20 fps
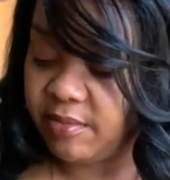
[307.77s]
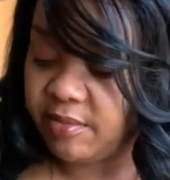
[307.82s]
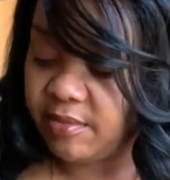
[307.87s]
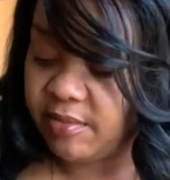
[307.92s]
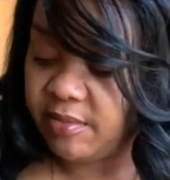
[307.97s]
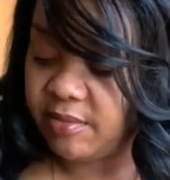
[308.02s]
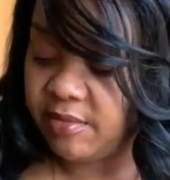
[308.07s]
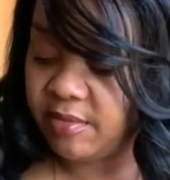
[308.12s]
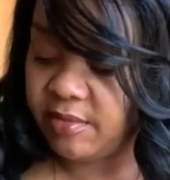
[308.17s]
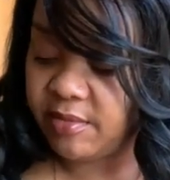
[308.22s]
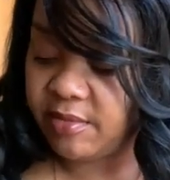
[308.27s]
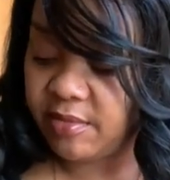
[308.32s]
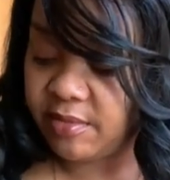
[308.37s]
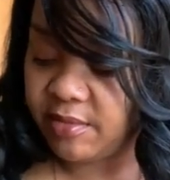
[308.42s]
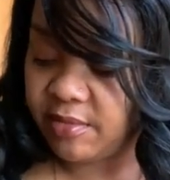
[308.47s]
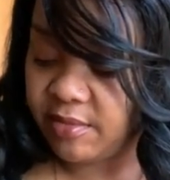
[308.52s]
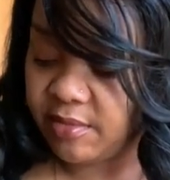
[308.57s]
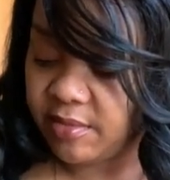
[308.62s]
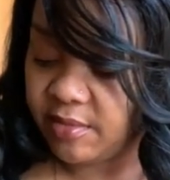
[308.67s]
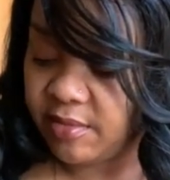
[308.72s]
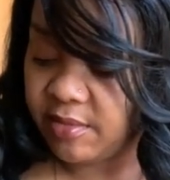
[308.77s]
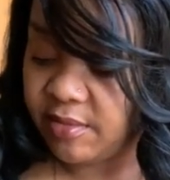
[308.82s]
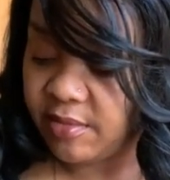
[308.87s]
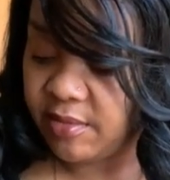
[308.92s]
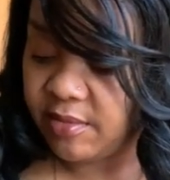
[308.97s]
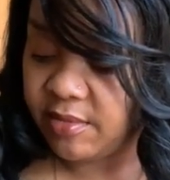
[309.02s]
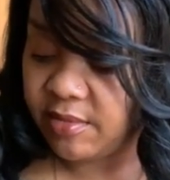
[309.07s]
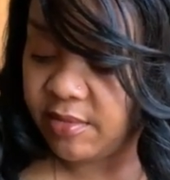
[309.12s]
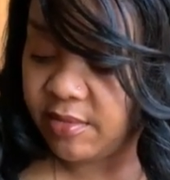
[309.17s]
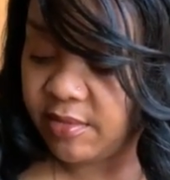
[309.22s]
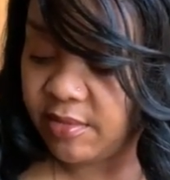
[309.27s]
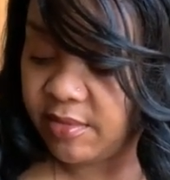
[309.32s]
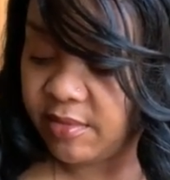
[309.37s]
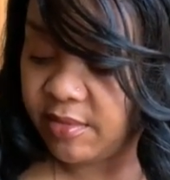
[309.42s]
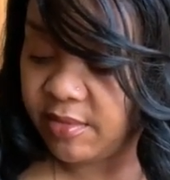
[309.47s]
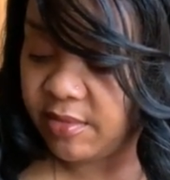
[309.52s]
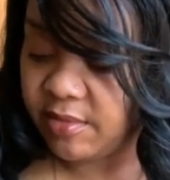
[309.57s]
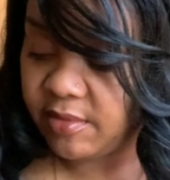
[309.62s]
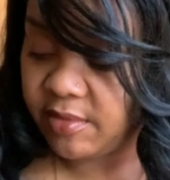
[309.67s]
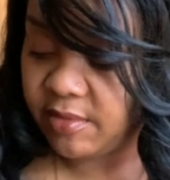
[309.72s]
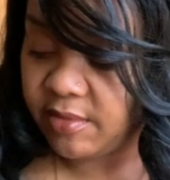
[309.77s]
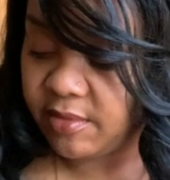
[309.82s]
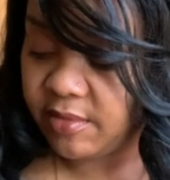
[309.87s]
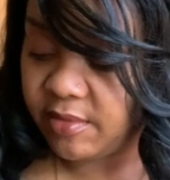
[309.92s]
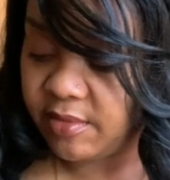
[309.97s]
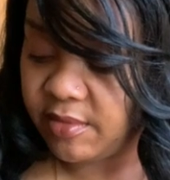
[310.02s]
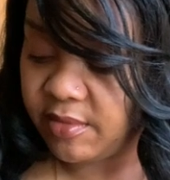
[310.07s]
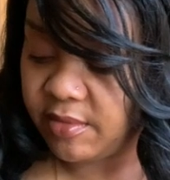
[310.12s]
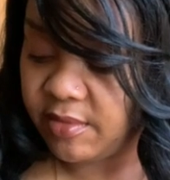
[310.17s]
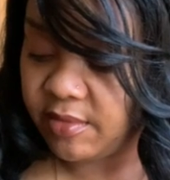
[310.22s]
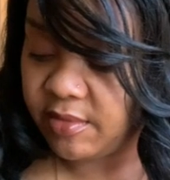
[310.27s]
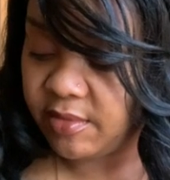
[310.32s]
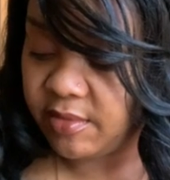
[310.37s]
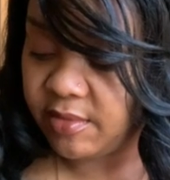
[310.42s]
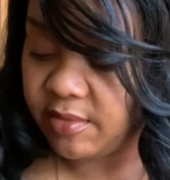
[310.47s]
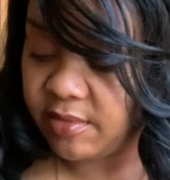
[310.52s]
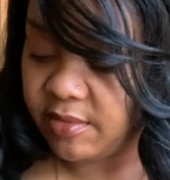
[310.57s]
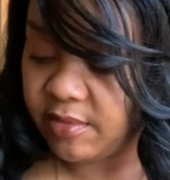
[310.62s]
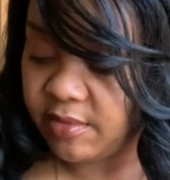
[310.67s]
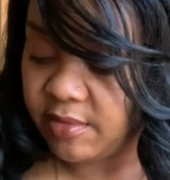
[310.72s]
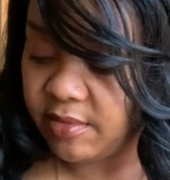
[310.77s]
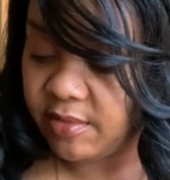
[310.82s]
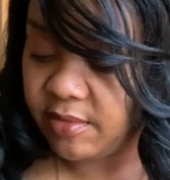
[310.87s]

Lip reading: Nothing is said.